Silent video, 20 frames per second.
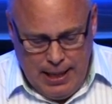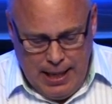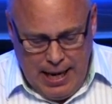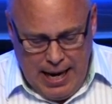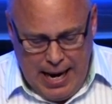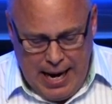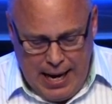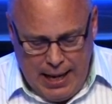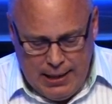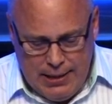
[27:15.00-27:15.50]

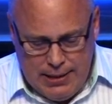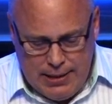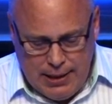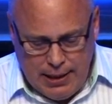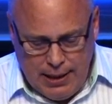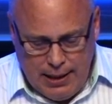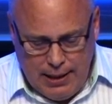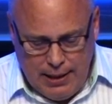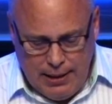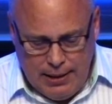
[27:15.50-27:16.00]
And
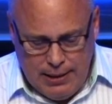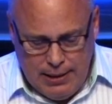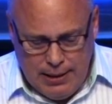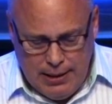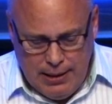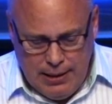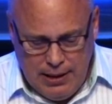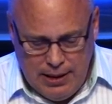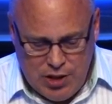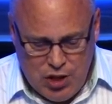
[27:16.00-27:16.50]
uh,
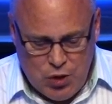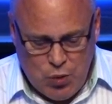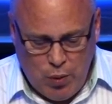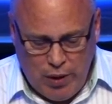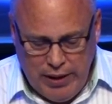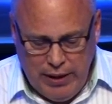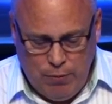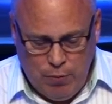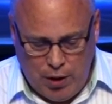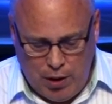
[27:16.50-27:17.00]
this is
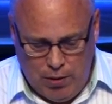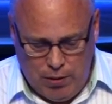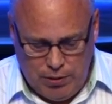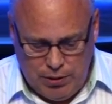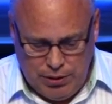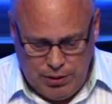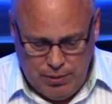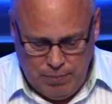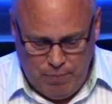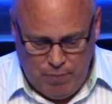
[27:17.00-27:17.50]
what he
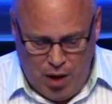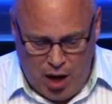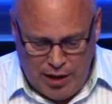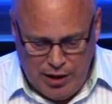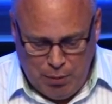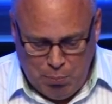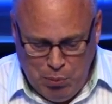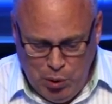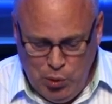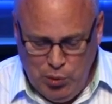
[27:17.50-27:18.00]
wrote. On
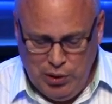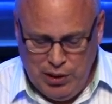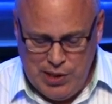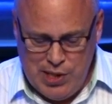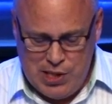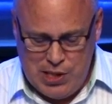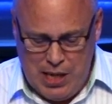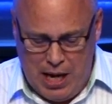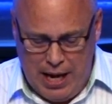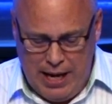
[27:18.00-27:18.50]
the
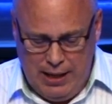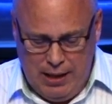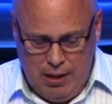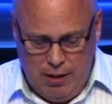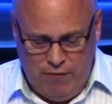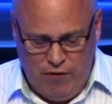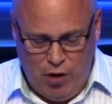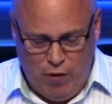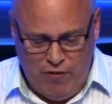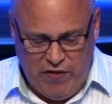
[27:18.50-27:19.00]
moonless night
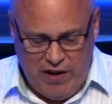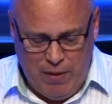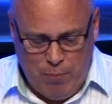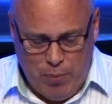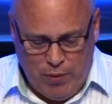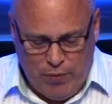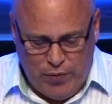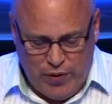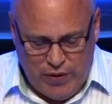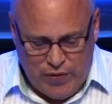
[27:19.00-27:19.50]
of
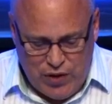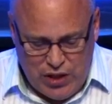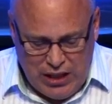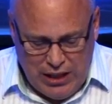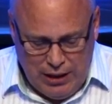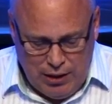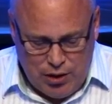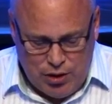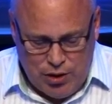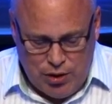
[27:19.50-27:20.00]
November
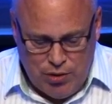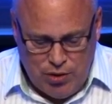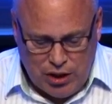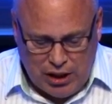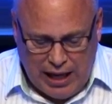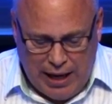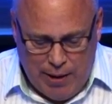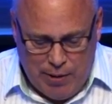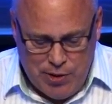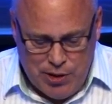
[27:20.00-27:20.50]
15th,
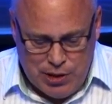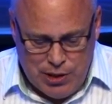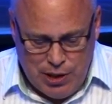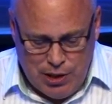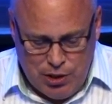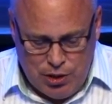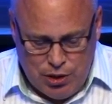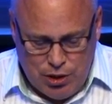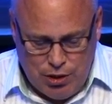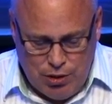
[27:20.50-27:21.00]

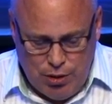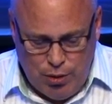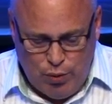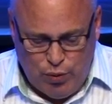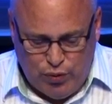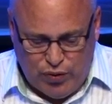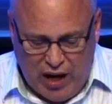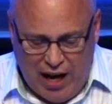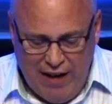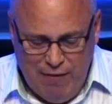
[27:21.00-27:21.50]
2002,
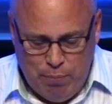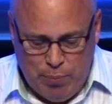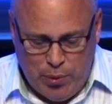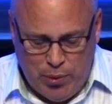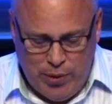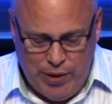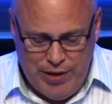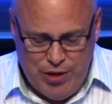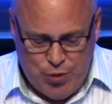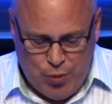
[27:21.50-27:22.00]
five
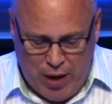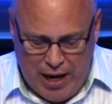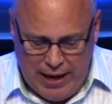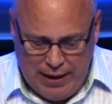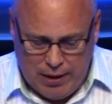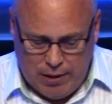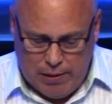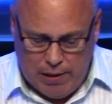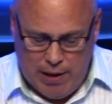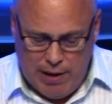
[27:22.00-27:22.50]
boys ran
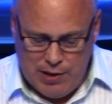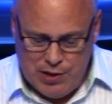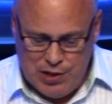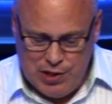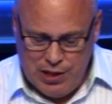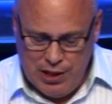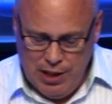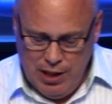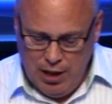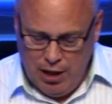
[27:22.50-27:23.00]

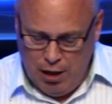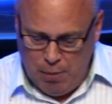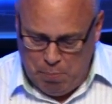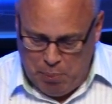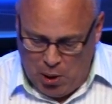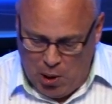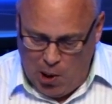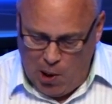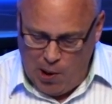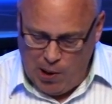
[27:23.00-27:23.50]
across a
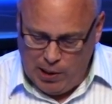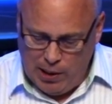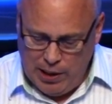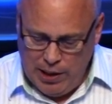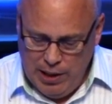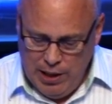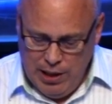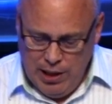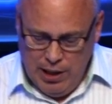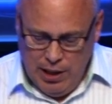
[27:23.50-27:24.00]
park,
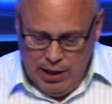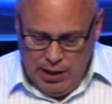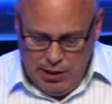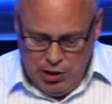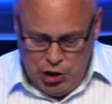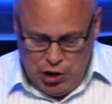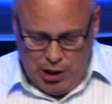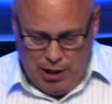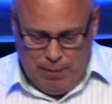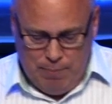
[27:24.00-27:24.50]

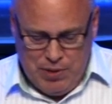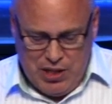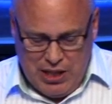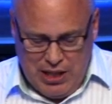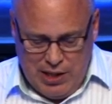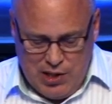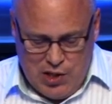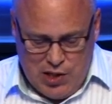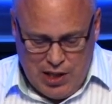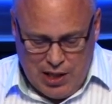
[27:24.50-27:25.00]
jumped
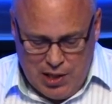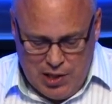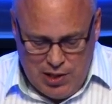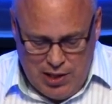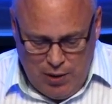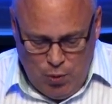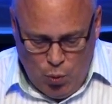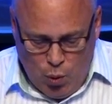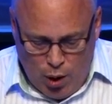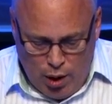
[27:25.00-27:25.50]
a
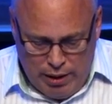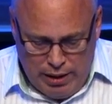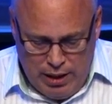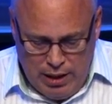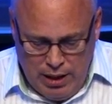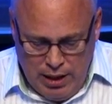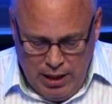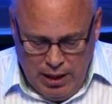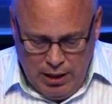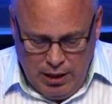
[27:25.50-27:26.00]

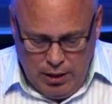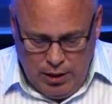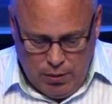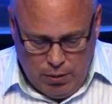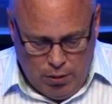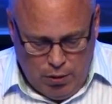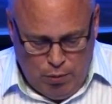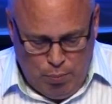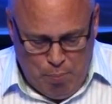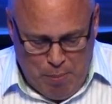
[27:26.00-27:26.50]
61 year
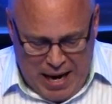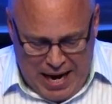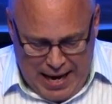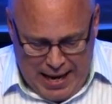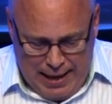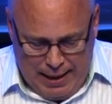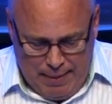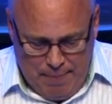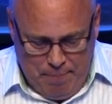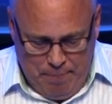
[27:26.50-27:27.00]
old
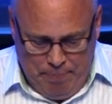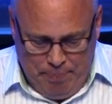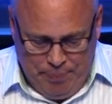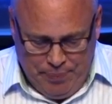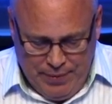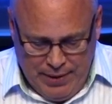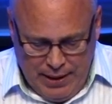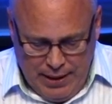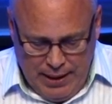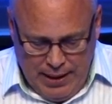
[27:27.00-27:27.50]
man,
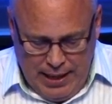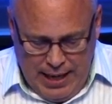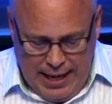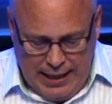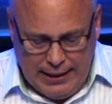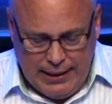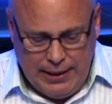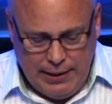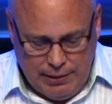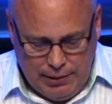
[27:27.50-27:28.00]

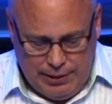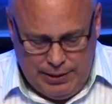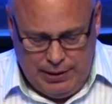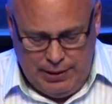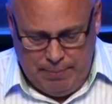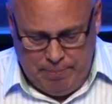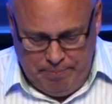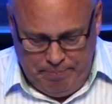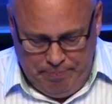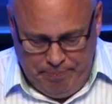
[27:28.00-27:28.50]
and killed him,